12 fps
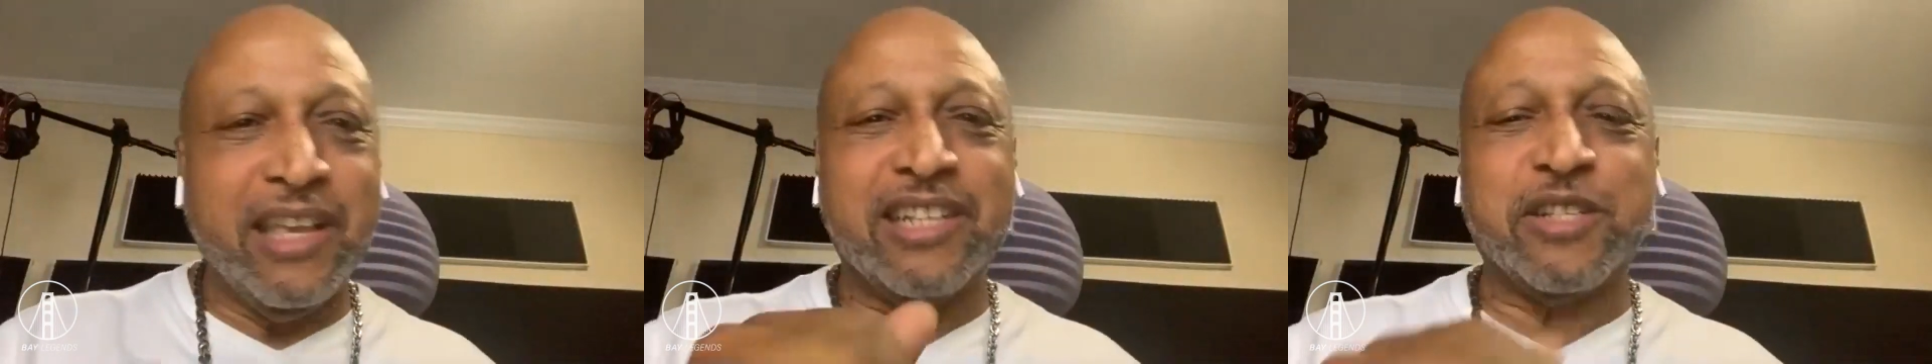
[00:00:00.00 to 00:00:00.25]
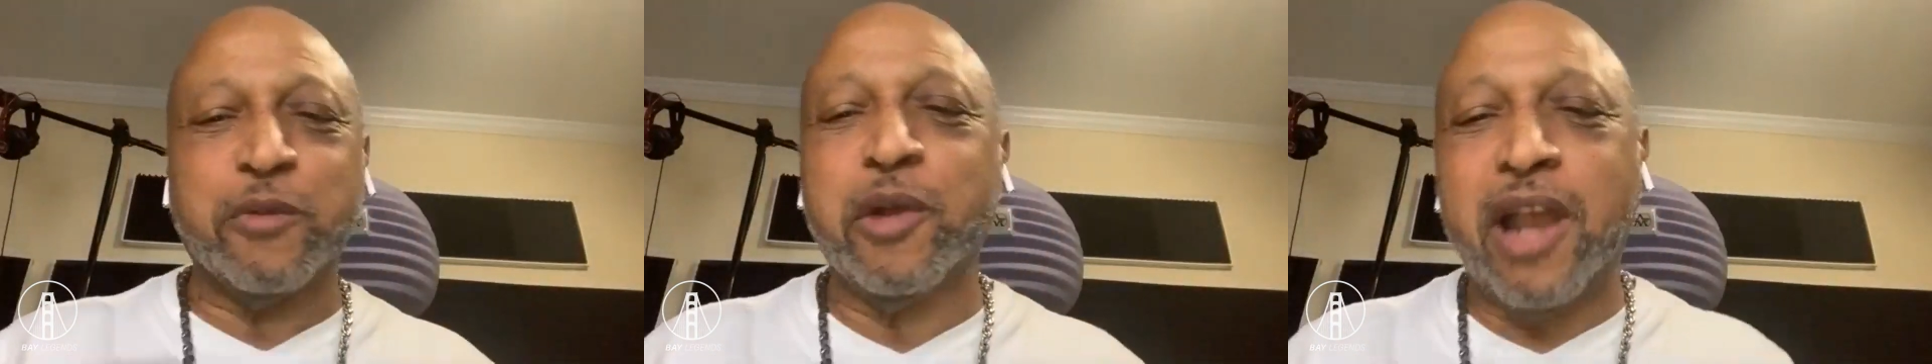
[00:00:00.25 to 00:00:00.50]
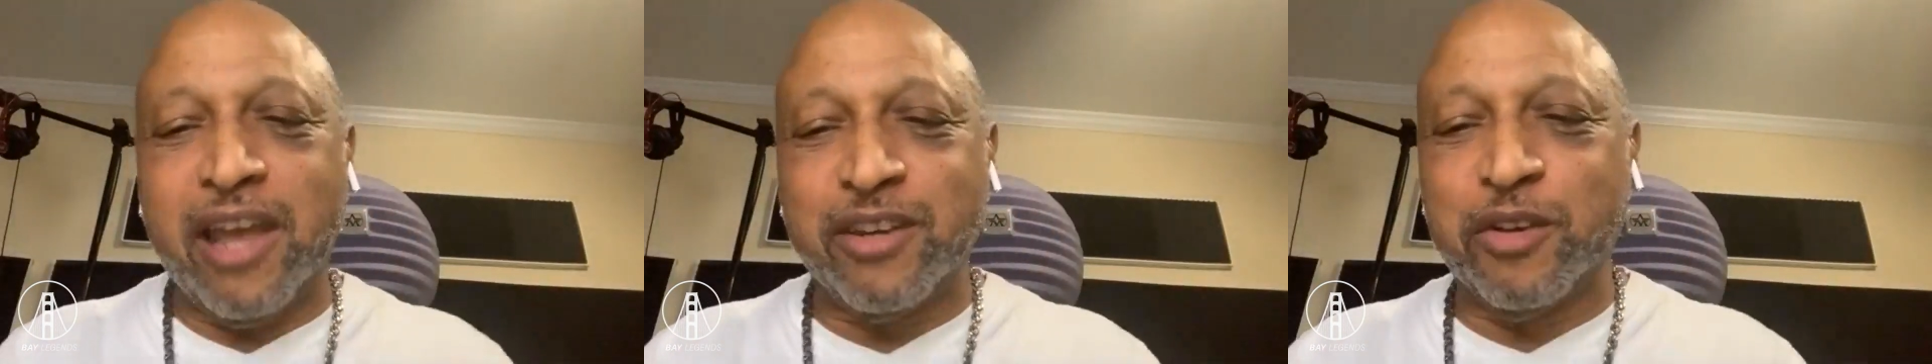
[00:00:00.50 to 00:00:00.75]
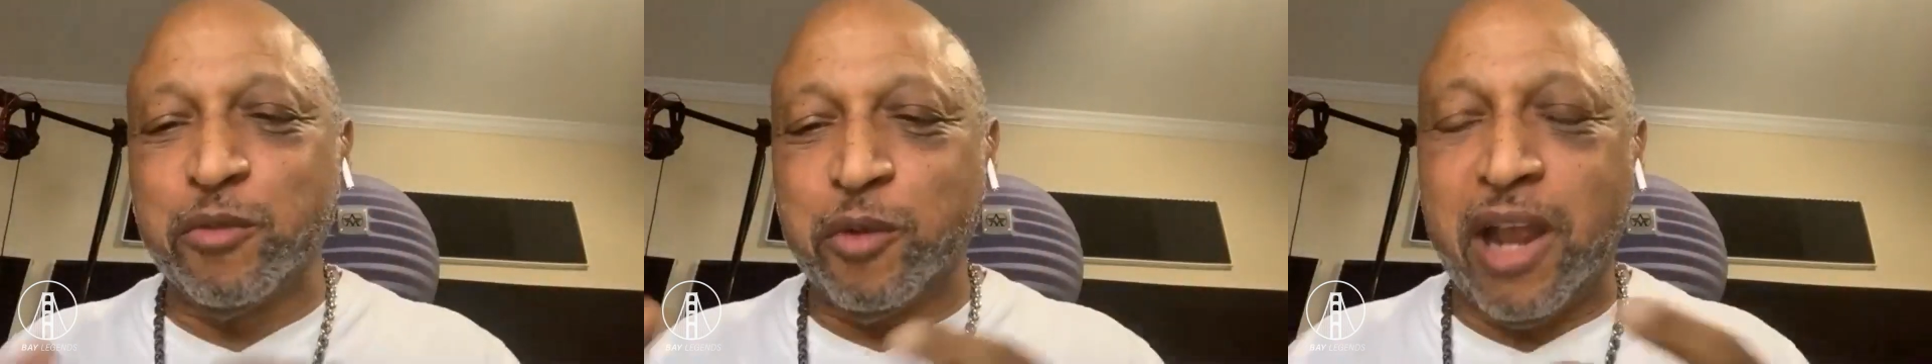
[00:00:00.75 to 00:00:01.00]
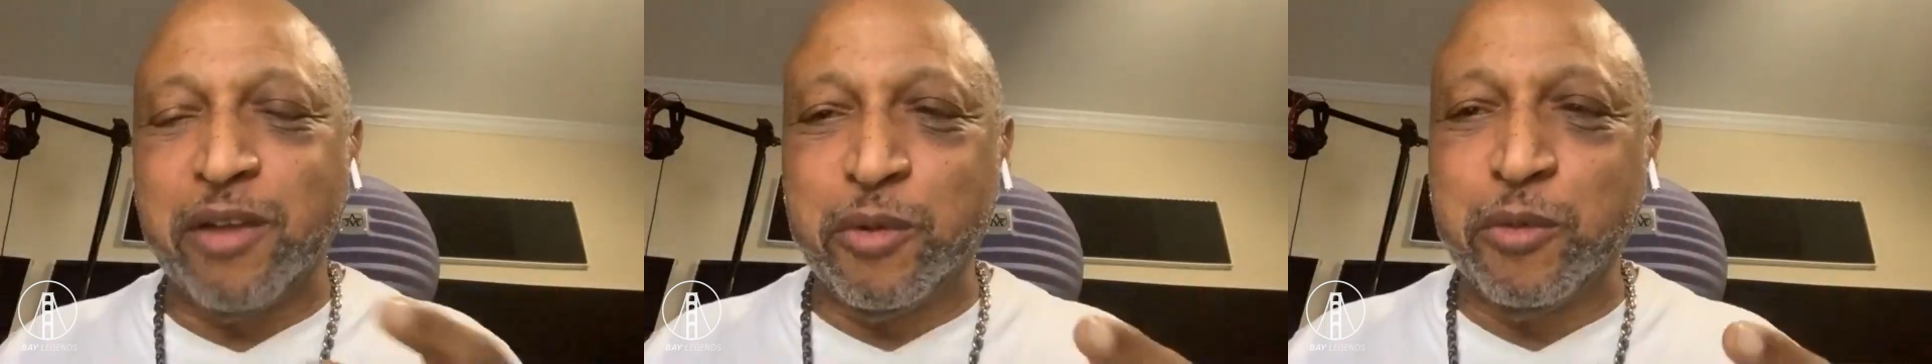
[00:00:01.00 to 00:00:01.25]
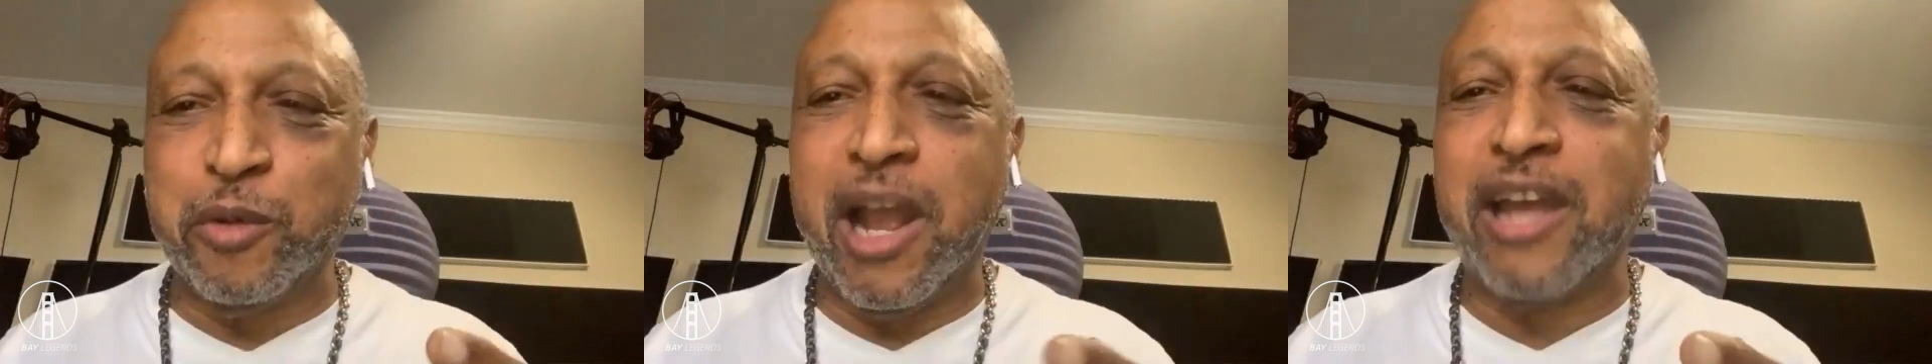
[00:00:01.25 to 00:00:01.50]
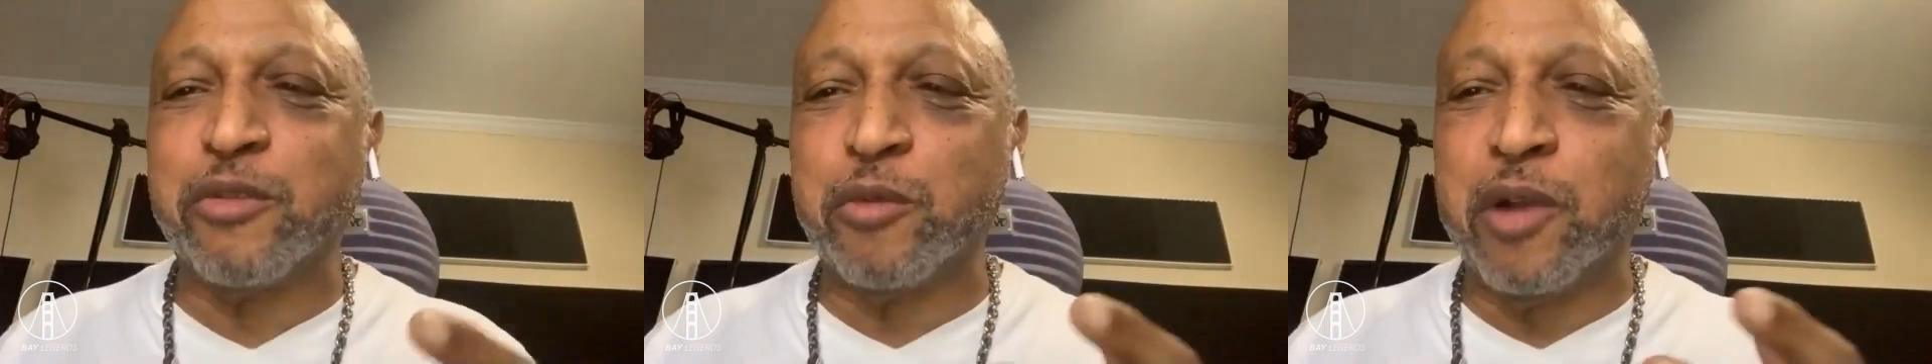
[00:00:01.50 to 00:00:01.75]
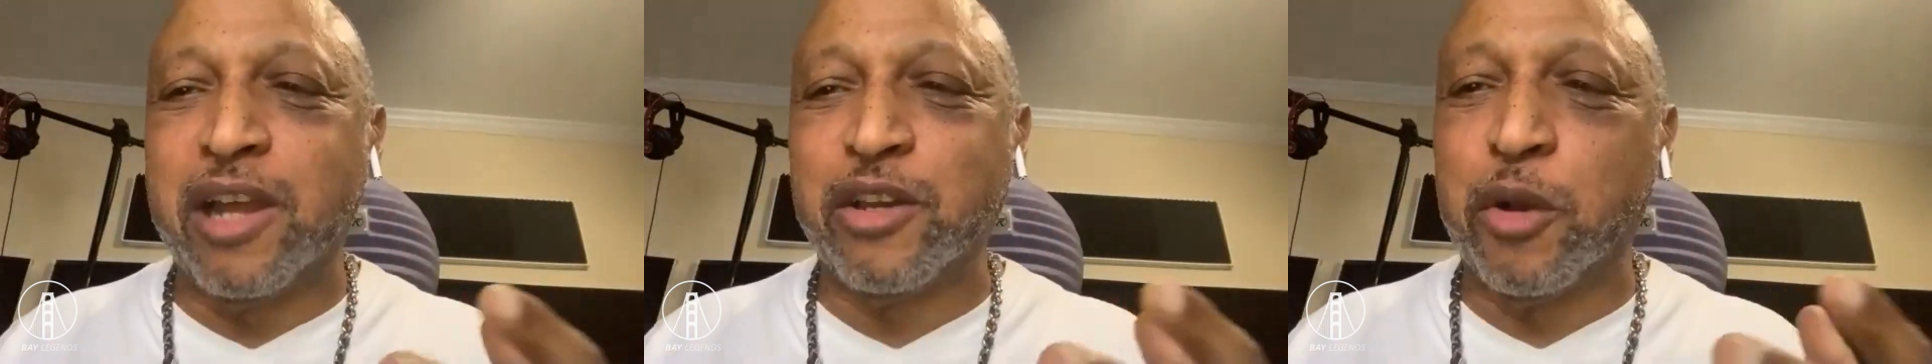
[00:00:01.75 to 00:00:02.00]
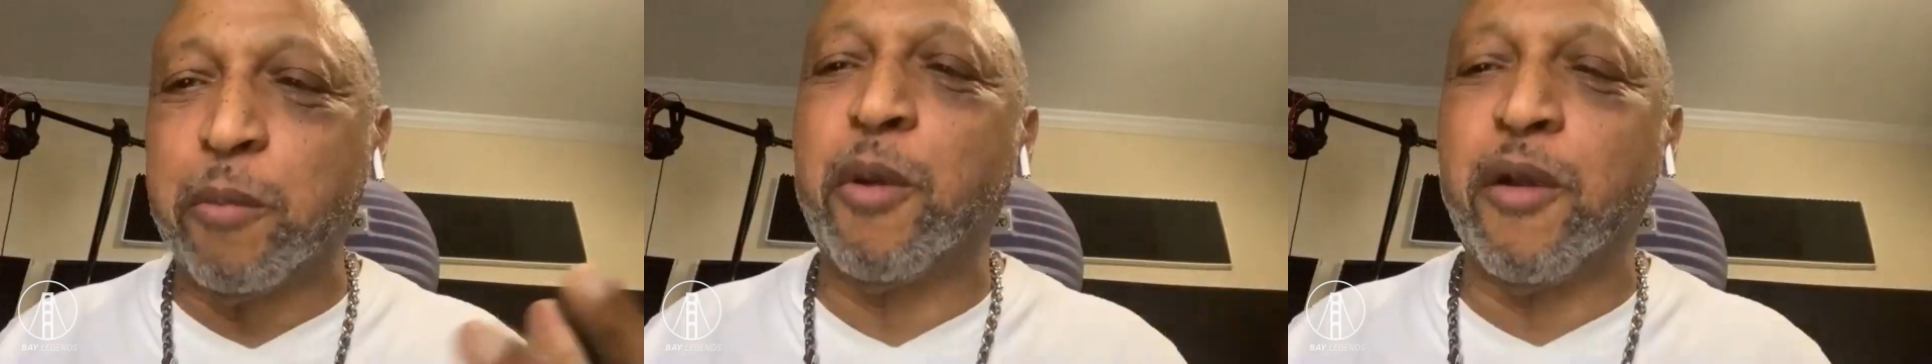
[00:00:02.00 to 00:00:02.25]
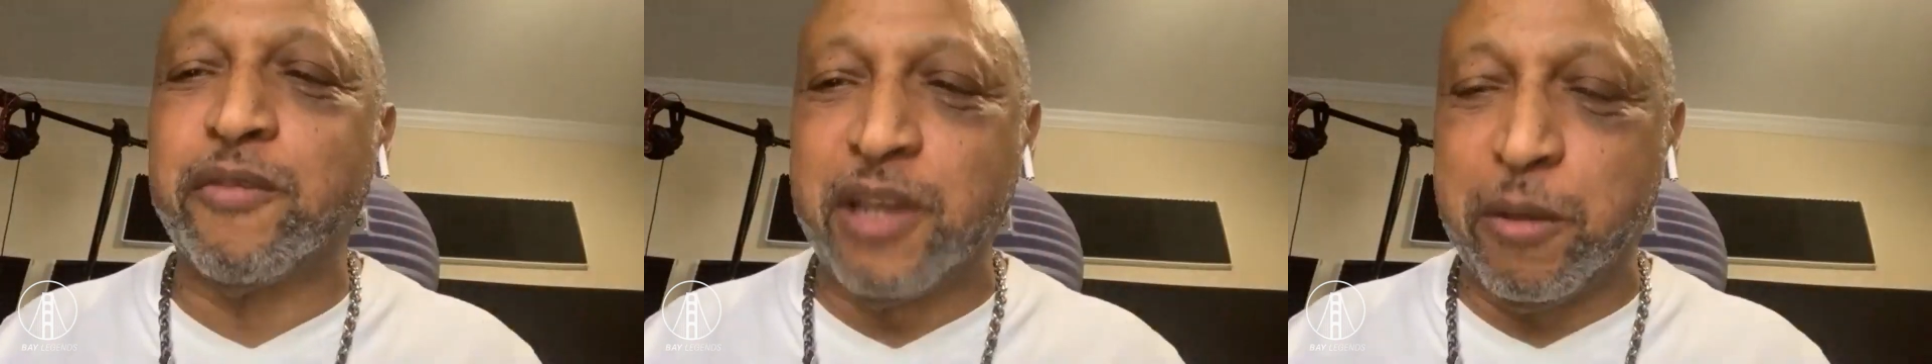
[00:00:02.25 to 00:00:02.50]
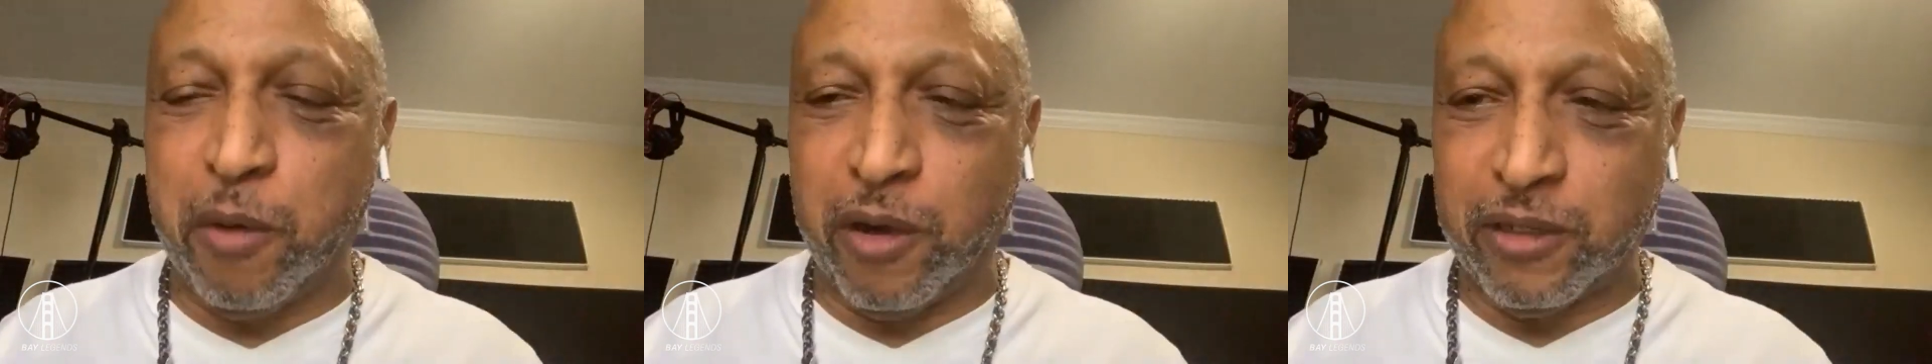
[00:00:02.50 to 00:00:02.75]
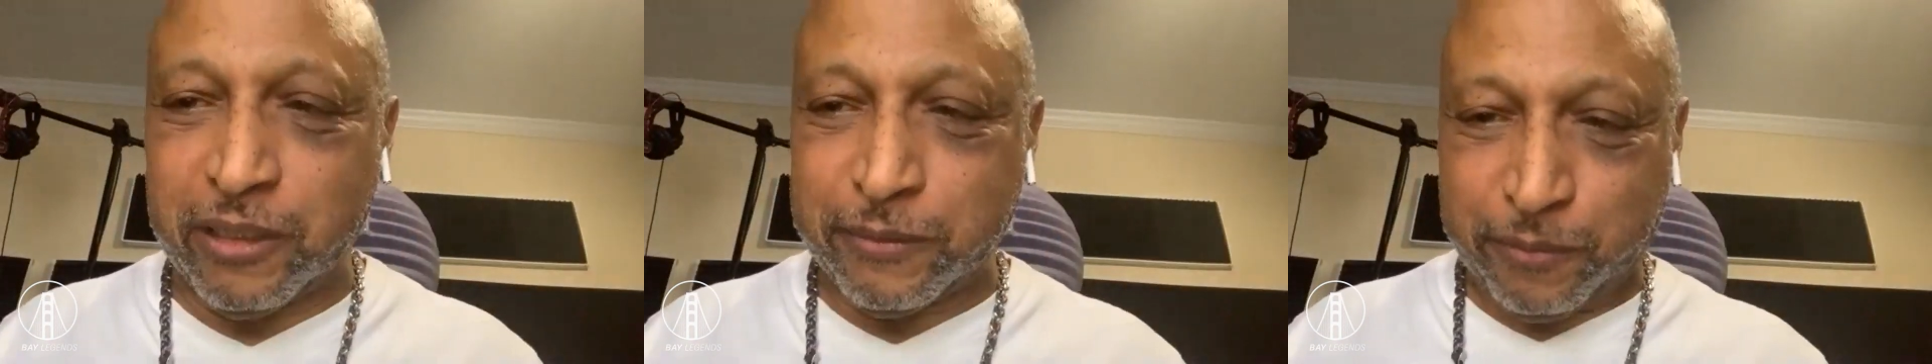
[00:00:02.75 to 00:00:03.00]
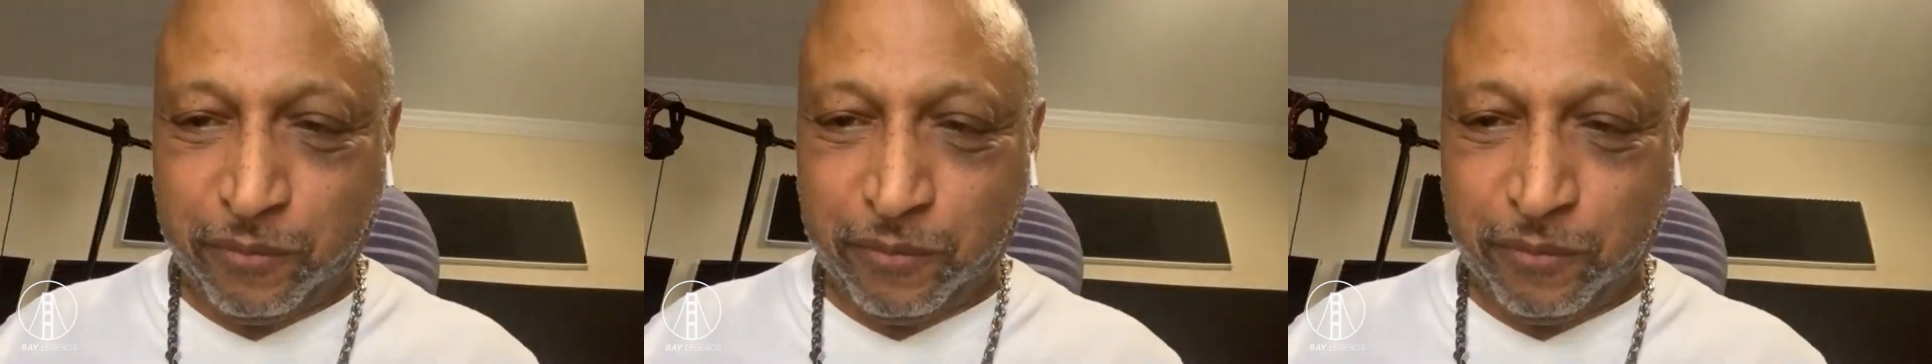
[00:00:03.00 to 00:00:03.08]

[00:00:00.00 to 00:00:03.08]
And so we're at her birthday party,